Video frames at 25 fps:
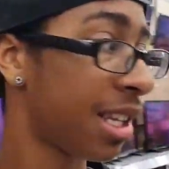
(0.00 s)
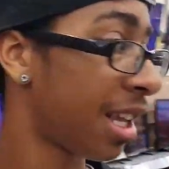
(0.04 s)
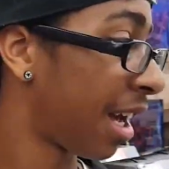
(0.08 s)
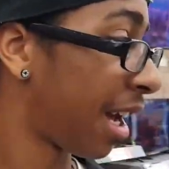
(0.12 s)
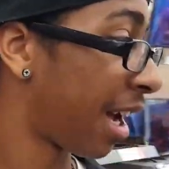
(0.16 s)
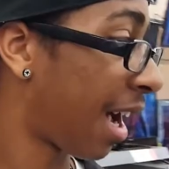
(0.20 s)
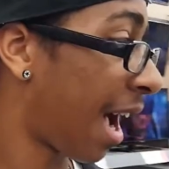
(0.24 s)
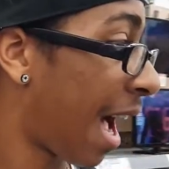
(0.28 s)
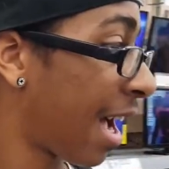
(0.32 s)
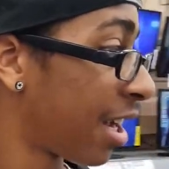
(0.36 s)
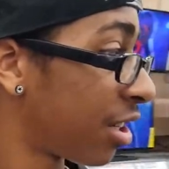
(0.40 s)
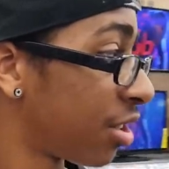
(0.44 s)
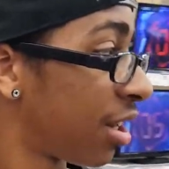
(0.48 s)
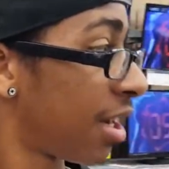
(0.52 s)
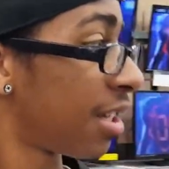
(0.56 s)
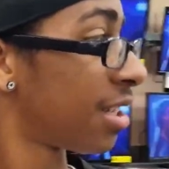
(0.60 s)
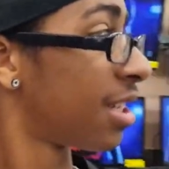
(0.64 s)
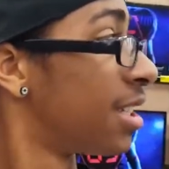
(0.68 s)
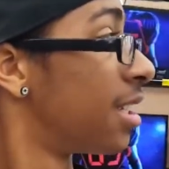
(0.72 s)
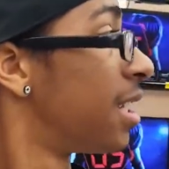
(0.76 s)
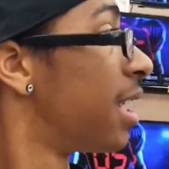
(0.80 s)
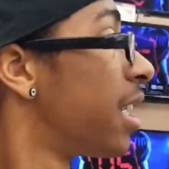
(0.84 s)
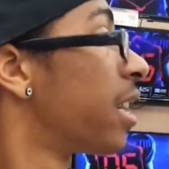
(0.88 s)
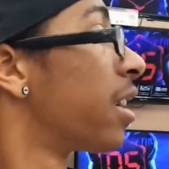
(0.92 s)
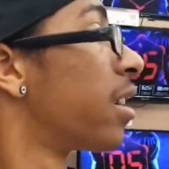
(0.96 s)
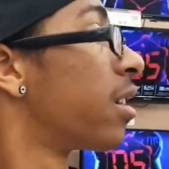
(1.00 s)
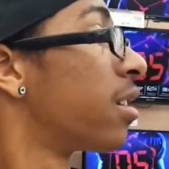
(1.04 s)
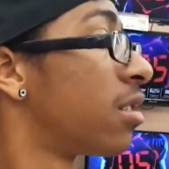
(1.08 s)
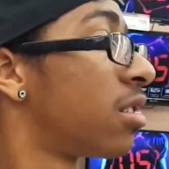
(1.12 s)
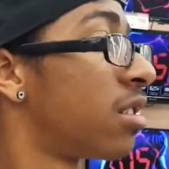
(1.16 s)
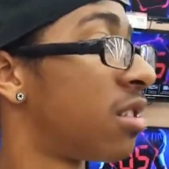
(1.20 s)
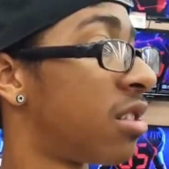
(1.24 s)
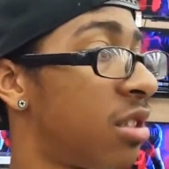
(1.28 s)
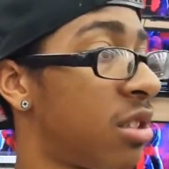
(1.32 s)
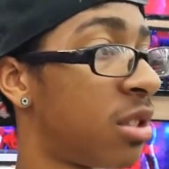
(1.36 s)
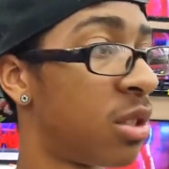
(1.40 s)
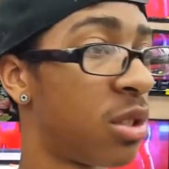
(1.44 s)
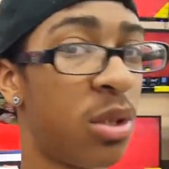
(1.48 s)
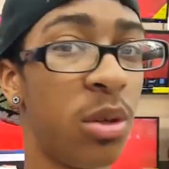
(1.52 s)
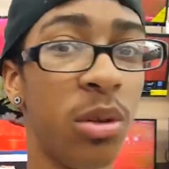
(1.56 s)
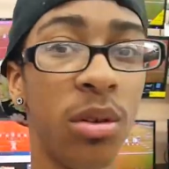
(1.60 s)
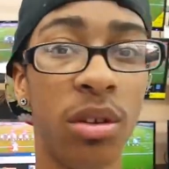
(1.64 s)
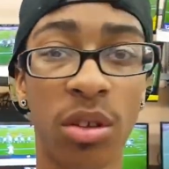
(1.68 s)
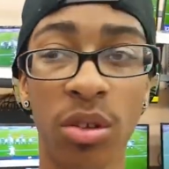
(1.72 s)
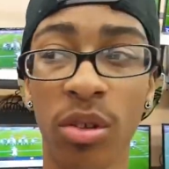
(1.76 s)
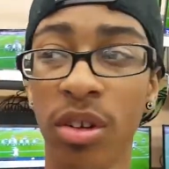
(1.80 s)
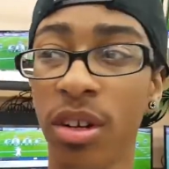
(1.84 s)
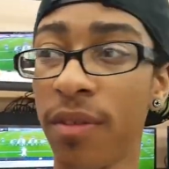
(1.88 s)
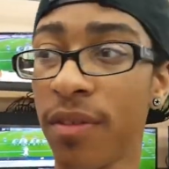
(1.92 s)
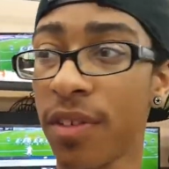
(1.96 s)
Like I tried to take 2 to
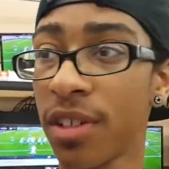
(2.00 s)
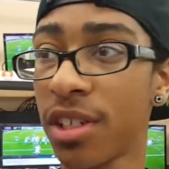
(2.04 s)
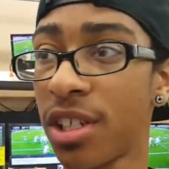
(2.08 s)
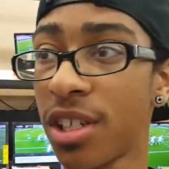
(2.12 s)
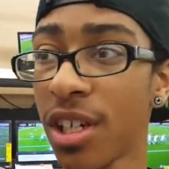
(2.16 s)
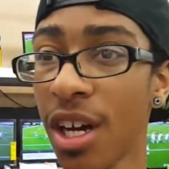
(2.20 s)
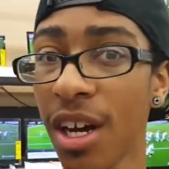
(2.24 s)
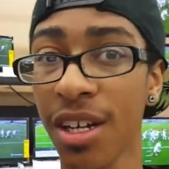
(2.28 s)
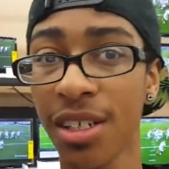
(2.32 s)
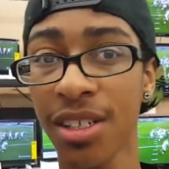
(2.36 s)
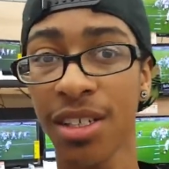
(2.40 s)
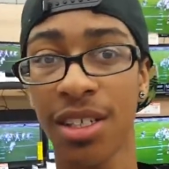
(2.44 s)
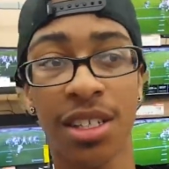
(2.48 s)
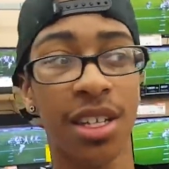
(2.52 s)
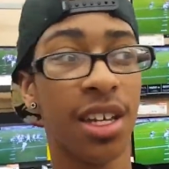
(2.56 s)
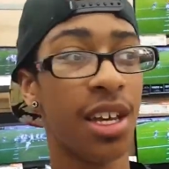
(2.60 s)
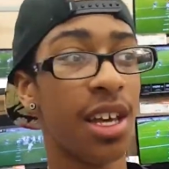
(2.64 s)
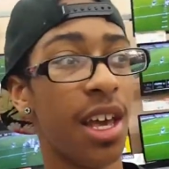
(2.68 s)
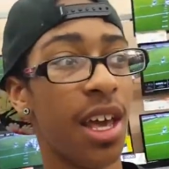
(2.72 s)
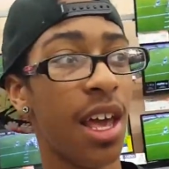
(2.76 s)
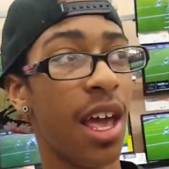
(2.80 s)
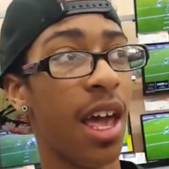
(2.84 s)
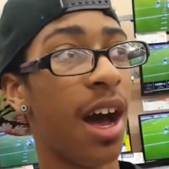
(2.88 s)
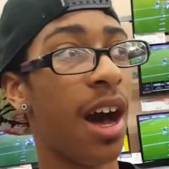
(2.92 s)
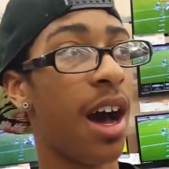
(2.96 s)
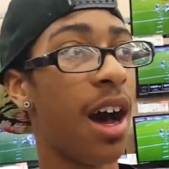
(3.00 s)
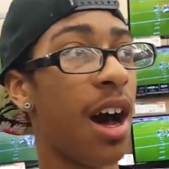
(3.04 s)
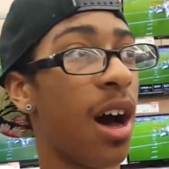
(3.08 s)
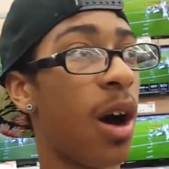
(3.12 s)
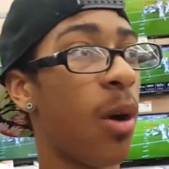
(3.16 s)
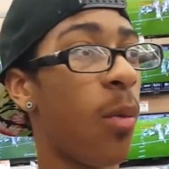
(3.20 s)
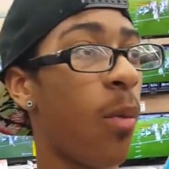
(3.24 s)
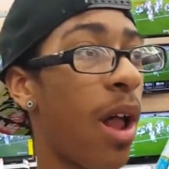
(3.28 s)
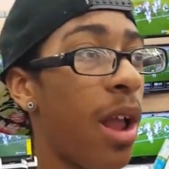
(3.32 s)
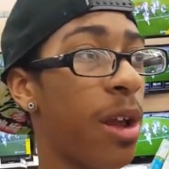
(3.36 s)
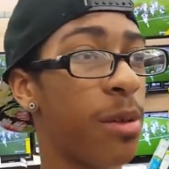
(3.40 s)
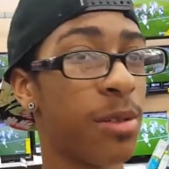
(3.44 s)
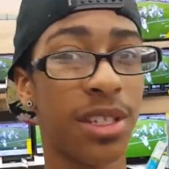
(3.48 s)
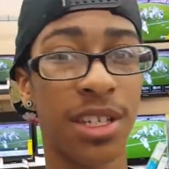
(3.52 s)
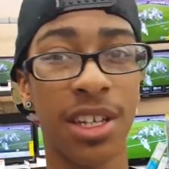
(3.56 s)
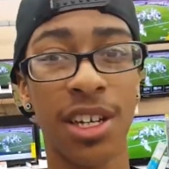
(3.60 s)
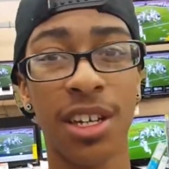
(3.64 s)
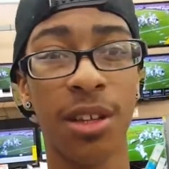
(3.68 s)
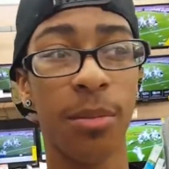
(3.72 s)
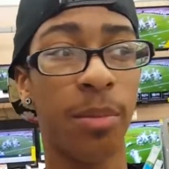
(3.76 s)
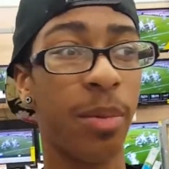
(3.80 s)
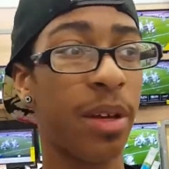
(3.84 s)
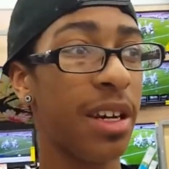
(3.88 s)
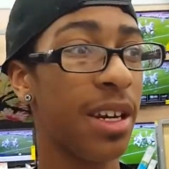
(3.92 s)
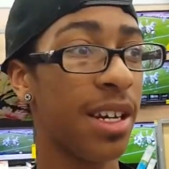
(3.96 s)
3 different shots while I was getting
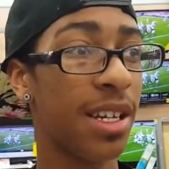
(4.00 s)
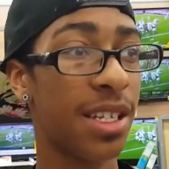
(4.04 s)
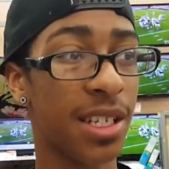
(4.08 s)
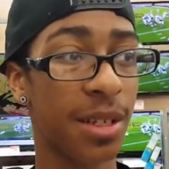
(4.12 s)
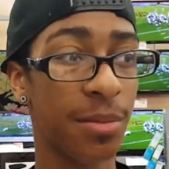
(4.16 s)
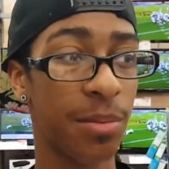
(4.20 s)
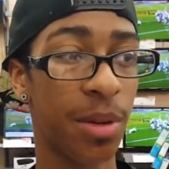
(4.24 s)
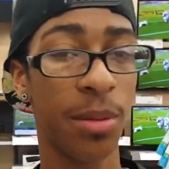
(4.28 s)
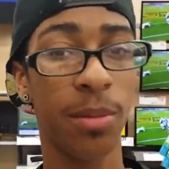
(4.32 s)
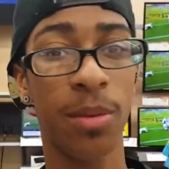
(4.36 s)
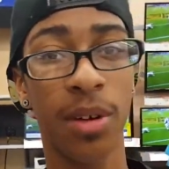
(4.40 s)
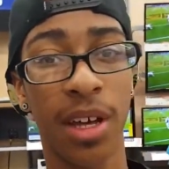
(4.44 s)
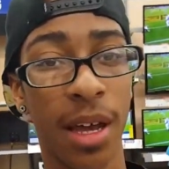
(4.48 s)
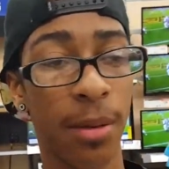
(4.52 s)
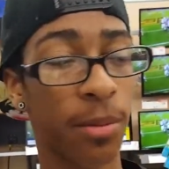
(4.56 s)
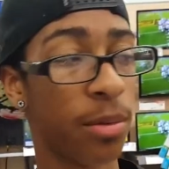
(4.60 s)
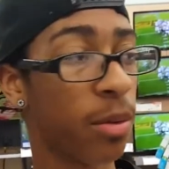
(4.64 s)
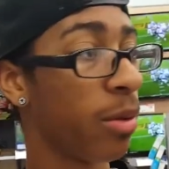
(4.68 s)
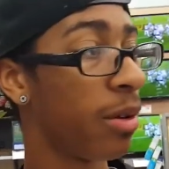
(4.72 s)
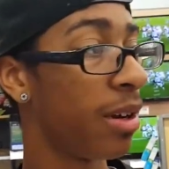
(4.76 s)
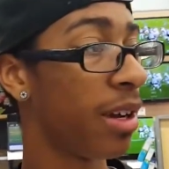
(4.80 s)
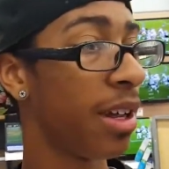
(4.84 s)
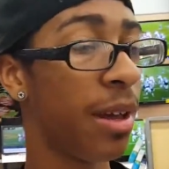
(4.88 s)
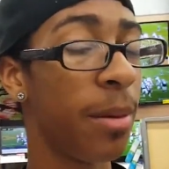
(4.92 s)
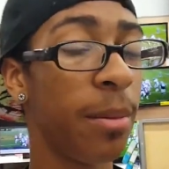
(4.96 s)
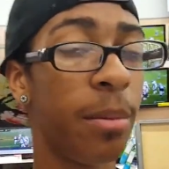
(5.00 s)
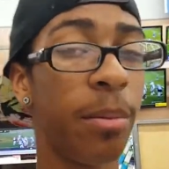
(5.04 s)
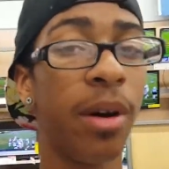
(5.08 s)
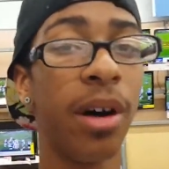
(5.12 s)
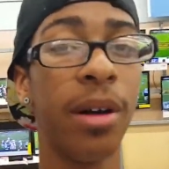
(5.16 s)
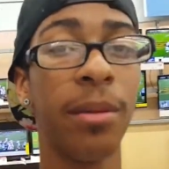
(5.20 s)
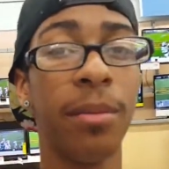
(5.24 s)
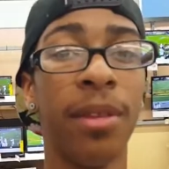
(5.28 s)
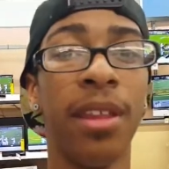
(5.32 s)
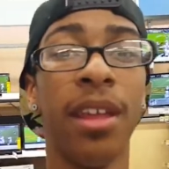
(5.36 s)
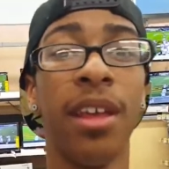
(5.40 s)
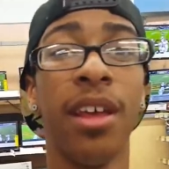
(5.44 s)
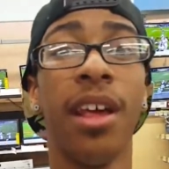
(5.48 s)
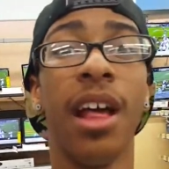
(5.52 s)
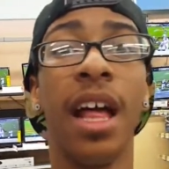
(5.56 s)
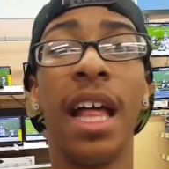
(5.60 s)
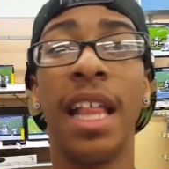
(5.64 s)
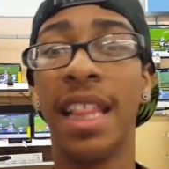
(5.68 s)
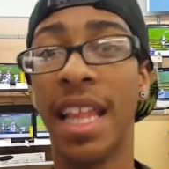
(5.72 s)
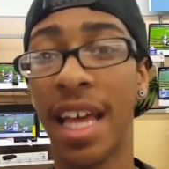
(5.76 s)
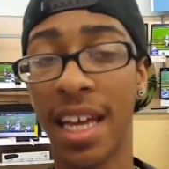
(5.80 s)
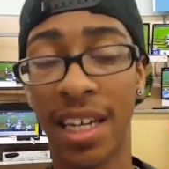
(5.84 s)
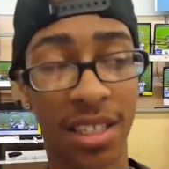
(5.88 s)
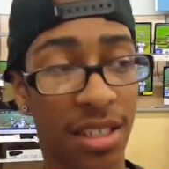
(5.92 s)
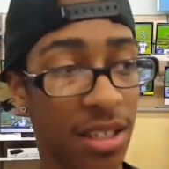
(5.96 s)
the peanuts, and people kept ruining it. But
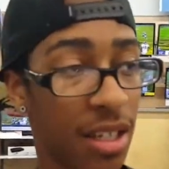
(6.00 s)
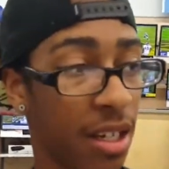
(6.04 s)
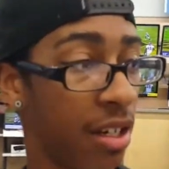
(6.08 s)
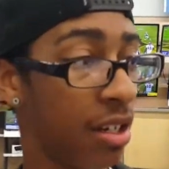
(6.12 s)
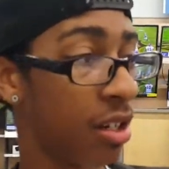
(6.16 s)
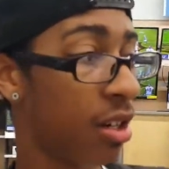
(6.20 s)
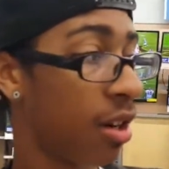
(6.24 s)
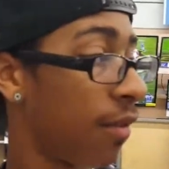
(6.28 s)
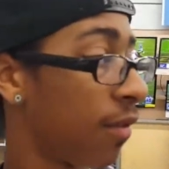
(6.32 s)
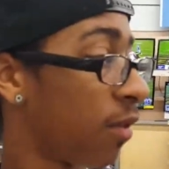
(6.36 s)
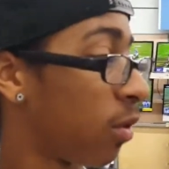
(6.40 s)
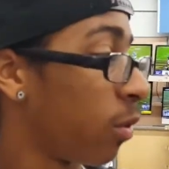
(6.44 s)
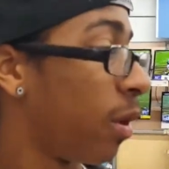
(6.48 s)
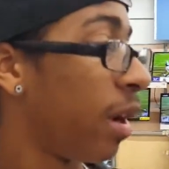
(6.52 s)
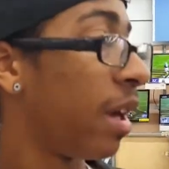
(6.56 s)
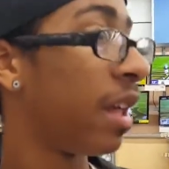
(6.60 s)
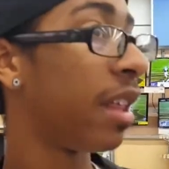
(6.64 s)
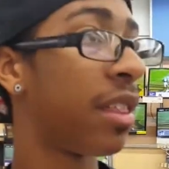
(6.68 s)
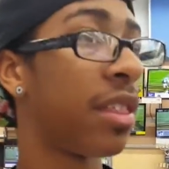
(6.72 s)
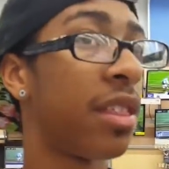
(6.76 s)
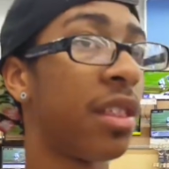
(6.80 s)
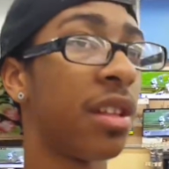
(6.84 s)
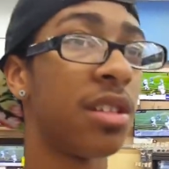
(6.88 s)
that is done and over with.